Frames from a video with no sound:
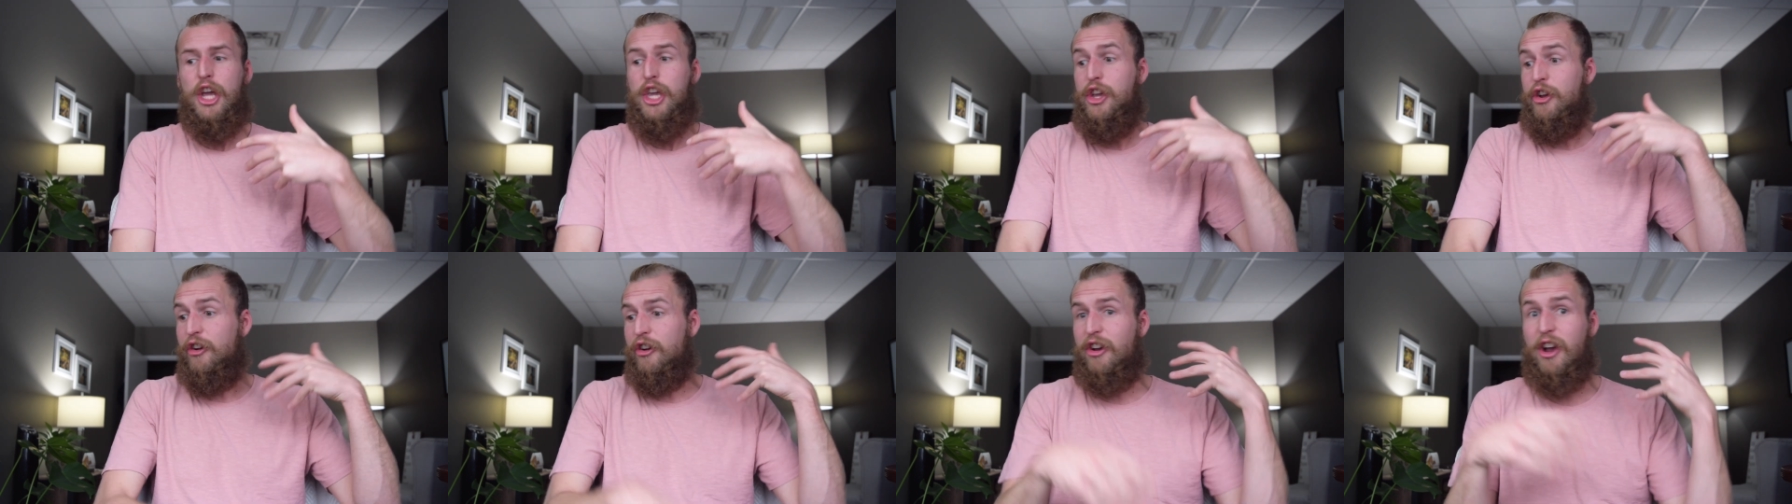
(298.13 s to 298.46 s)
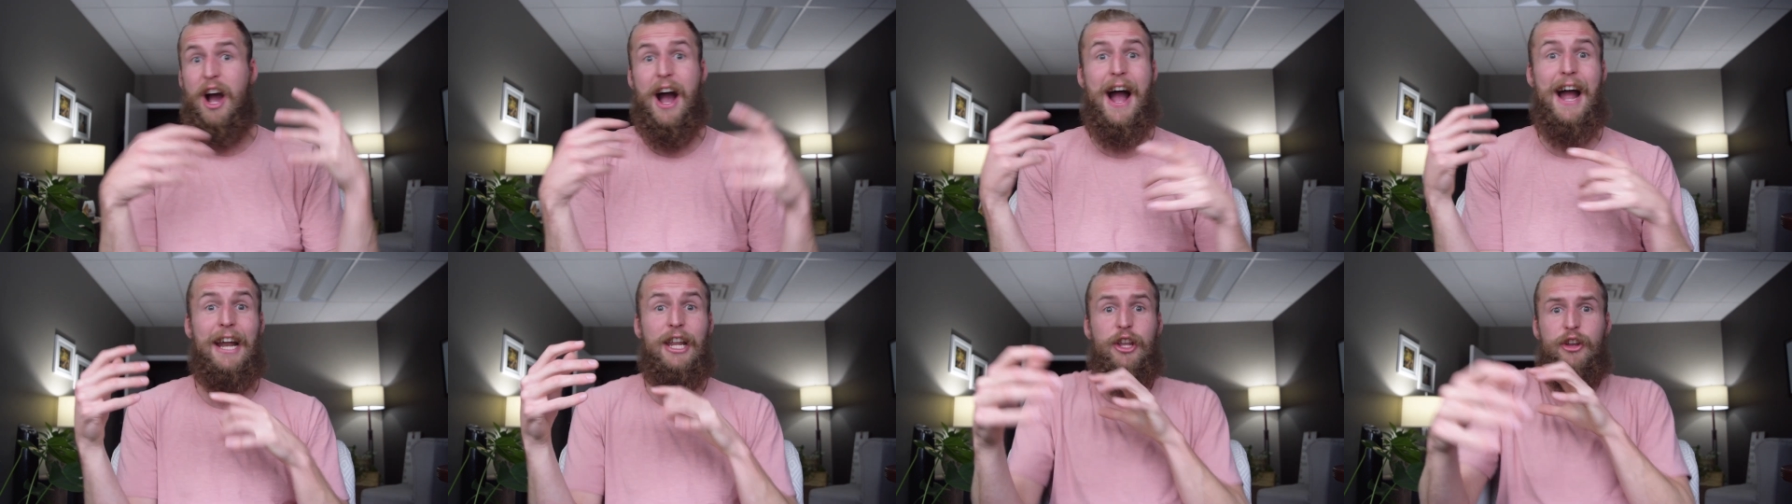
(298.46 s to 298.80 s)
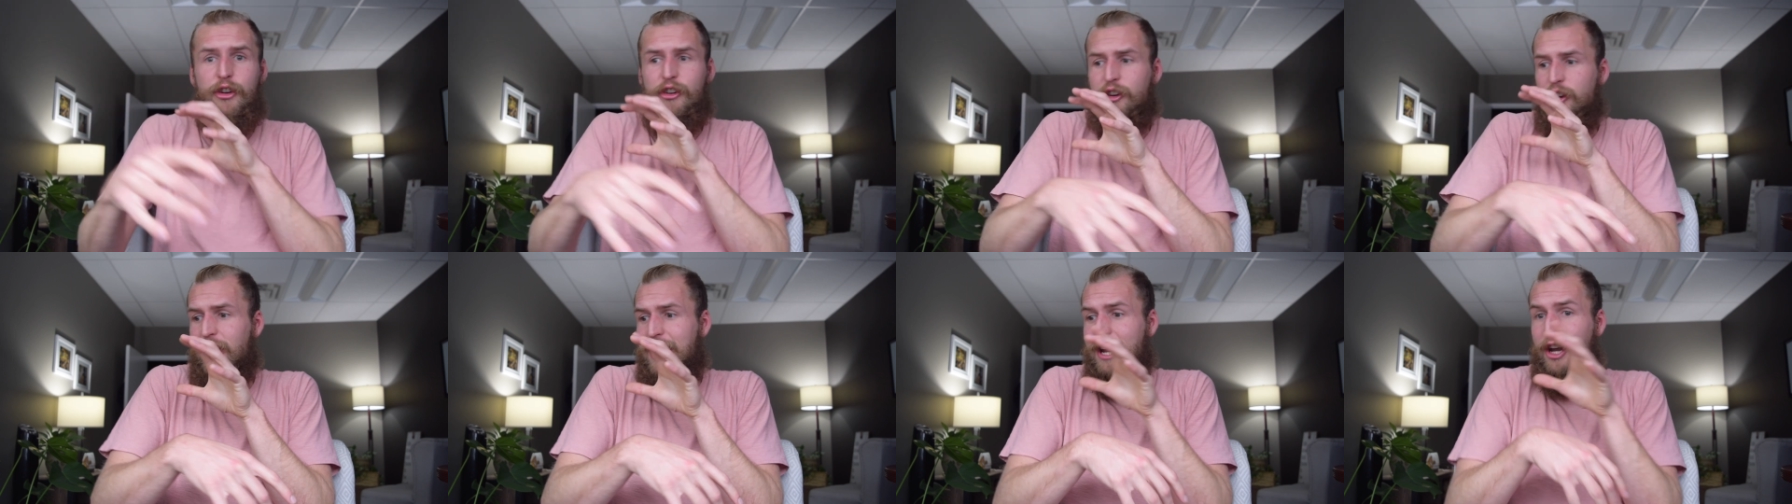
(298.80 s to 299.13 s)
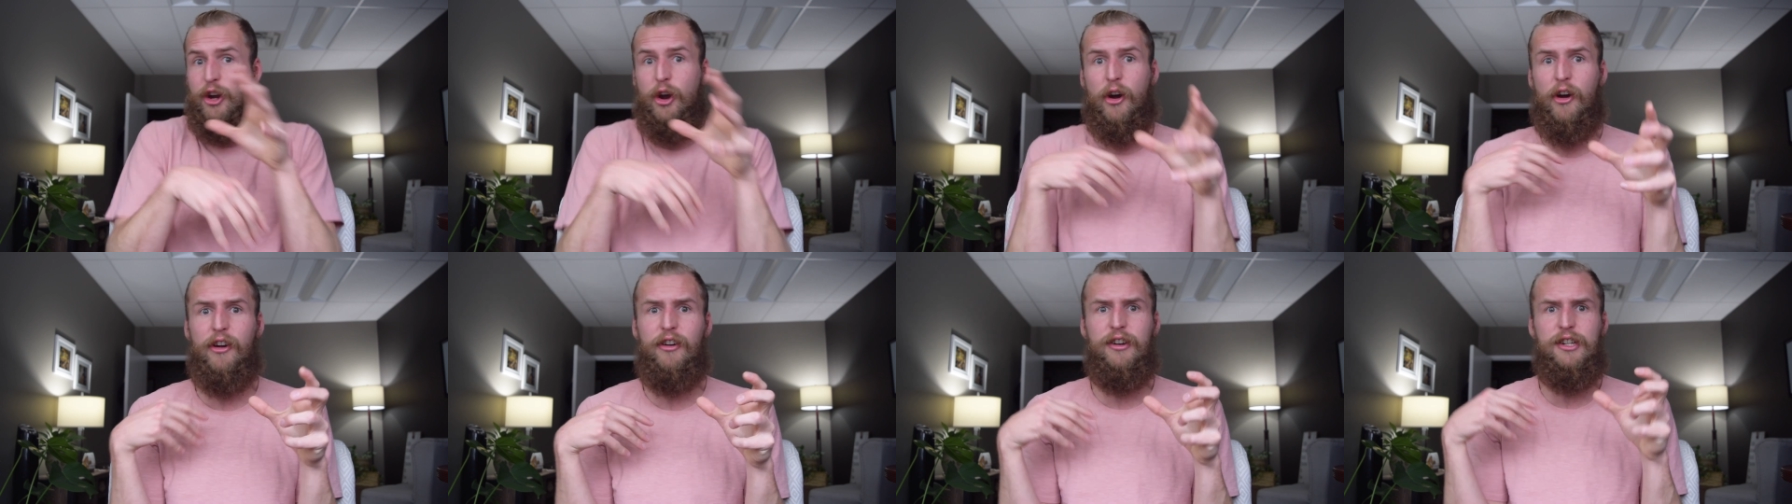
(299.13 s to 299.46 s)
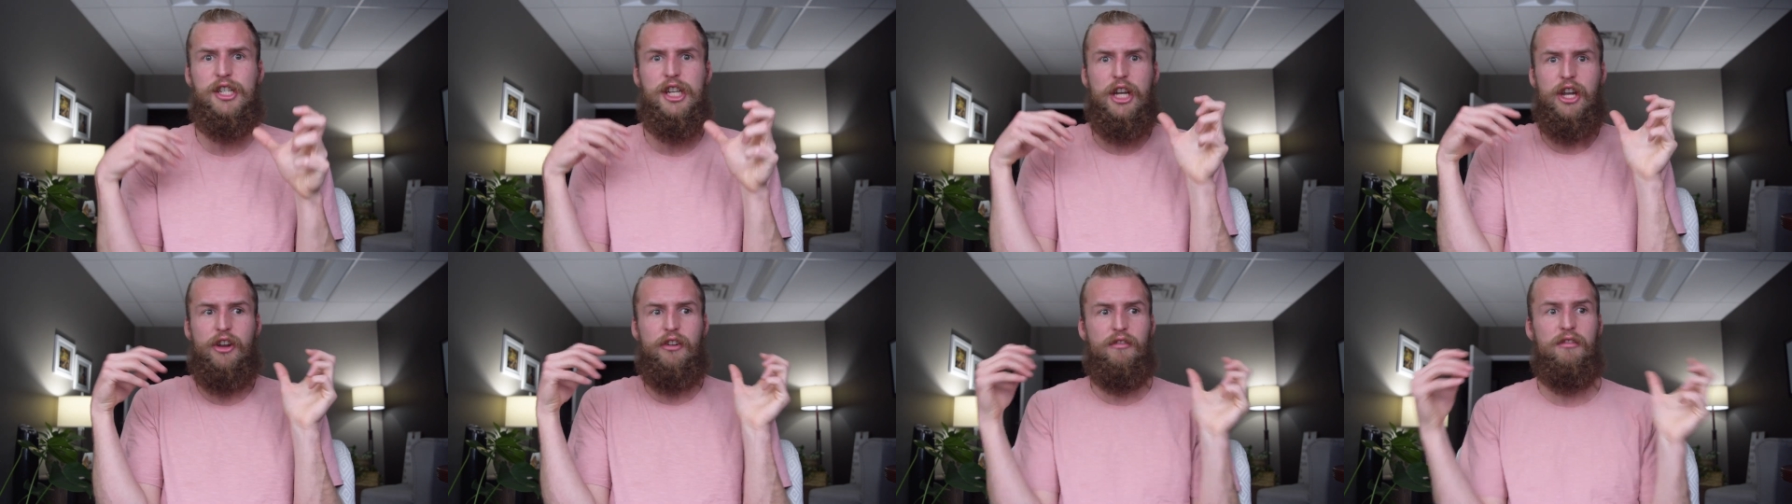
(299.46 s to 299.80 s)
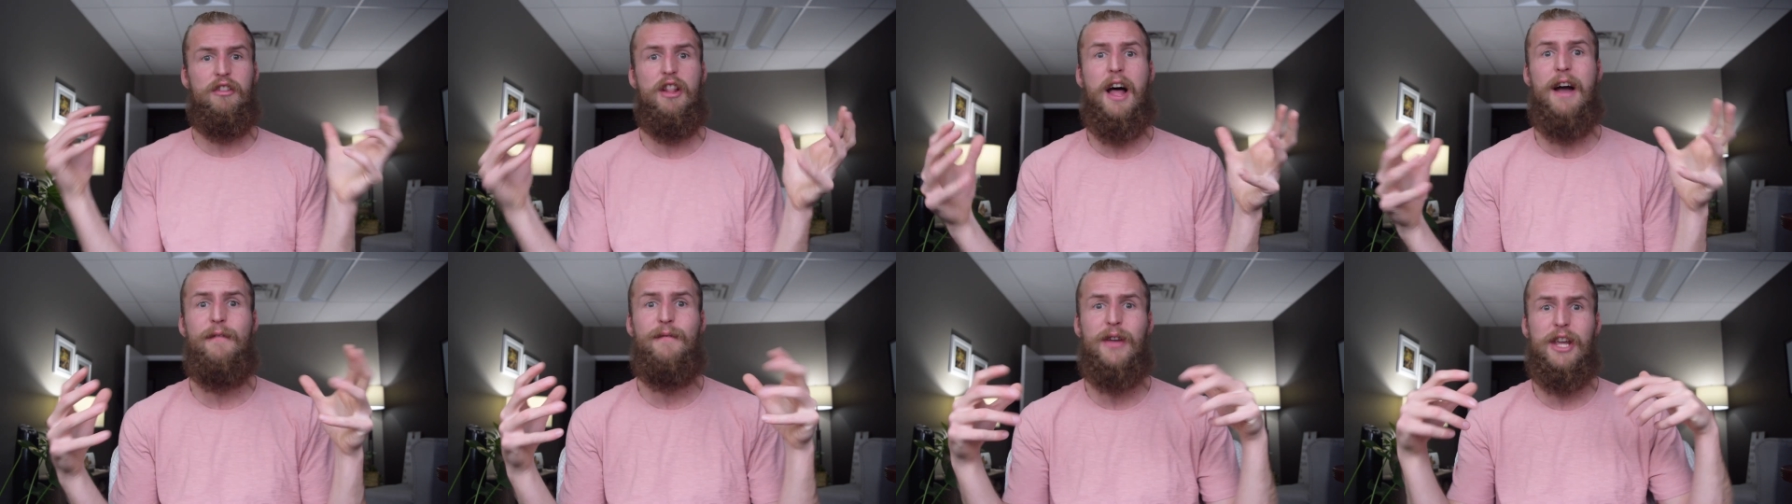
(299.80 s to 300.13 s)
You're kind. You're encouraging. You're
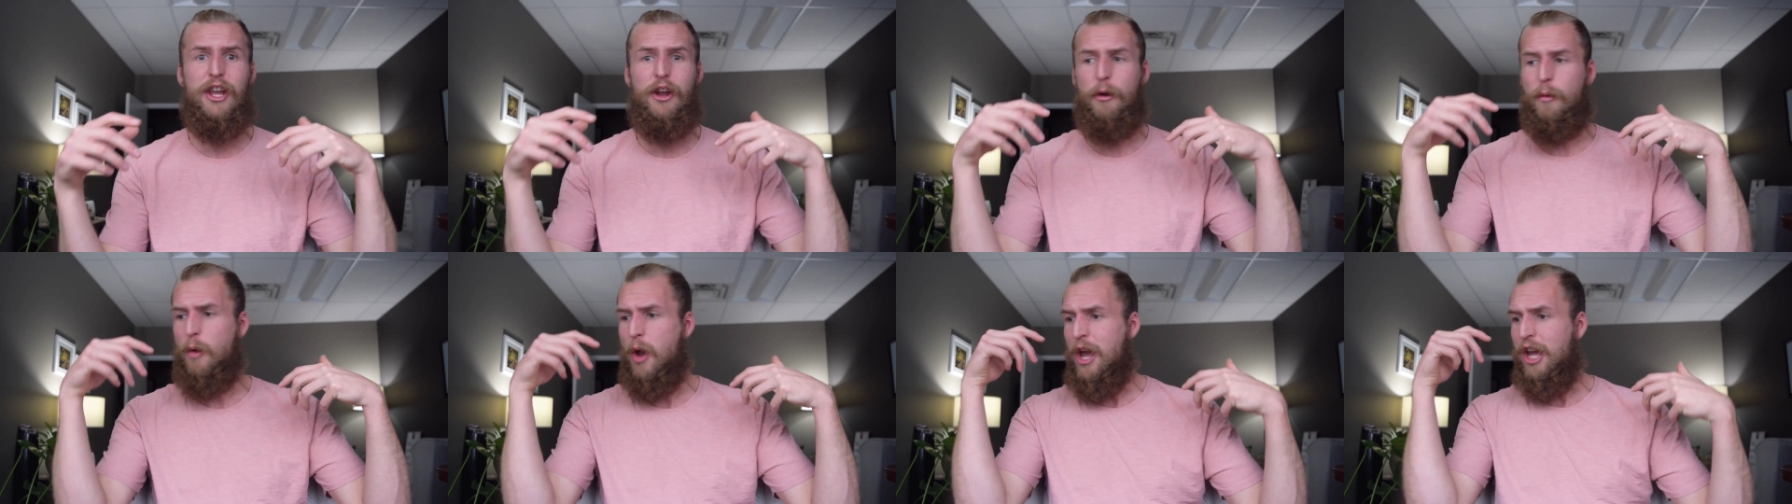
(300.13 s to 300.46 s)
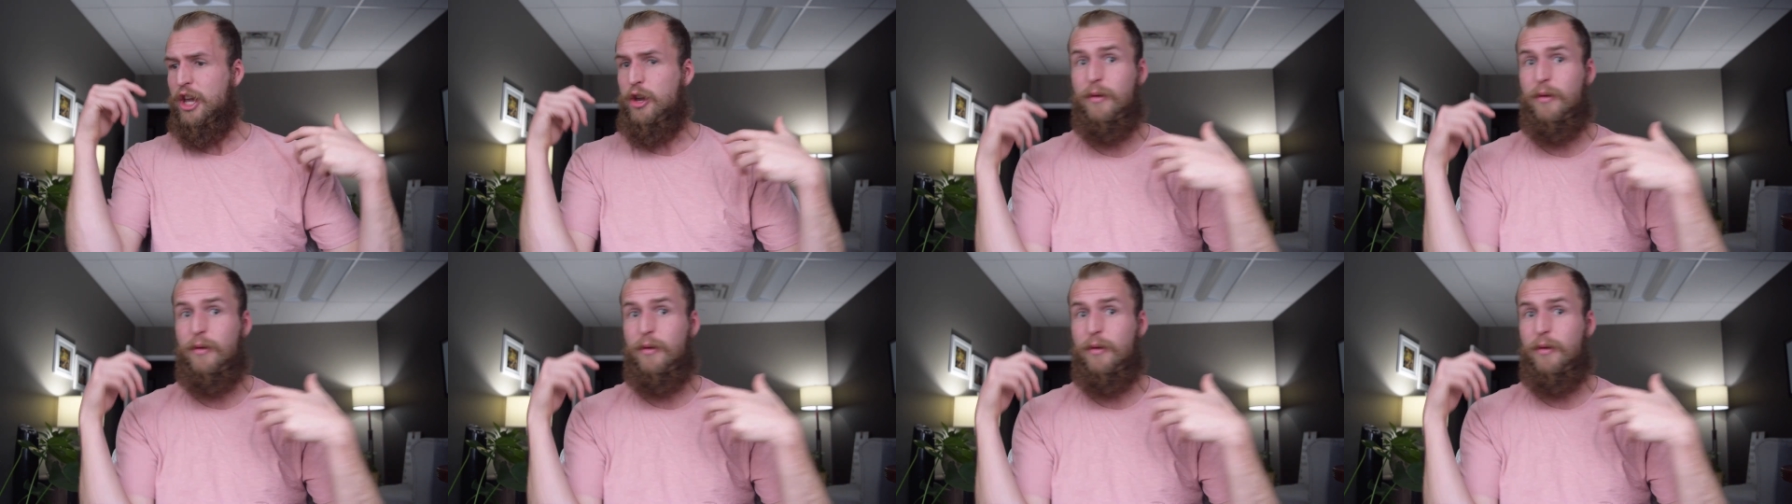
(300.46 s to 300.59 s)
loving you.